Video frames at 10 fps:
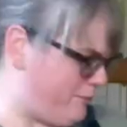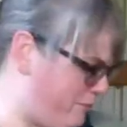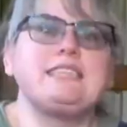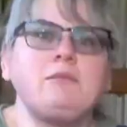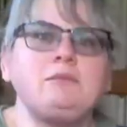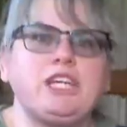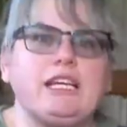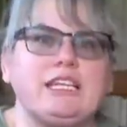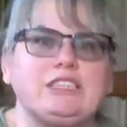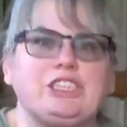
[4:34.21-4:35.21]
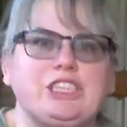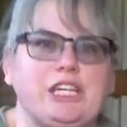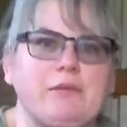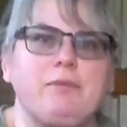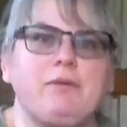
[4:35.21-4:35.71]
Some Shetland
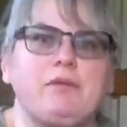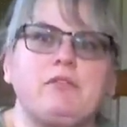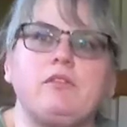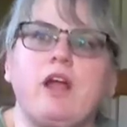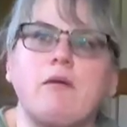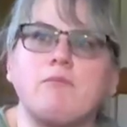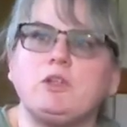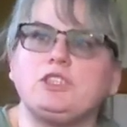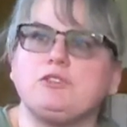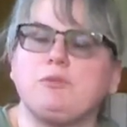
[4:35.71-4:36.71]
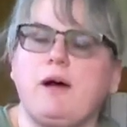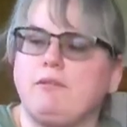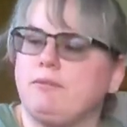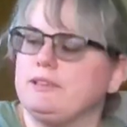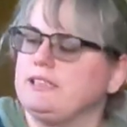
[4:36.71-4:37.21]
sheep, not most of
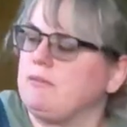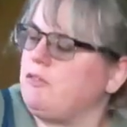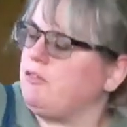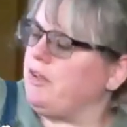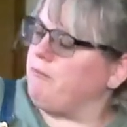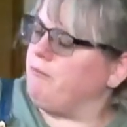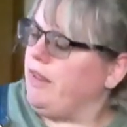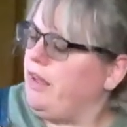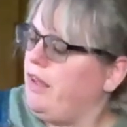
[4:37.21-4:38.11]
mine, but some of them,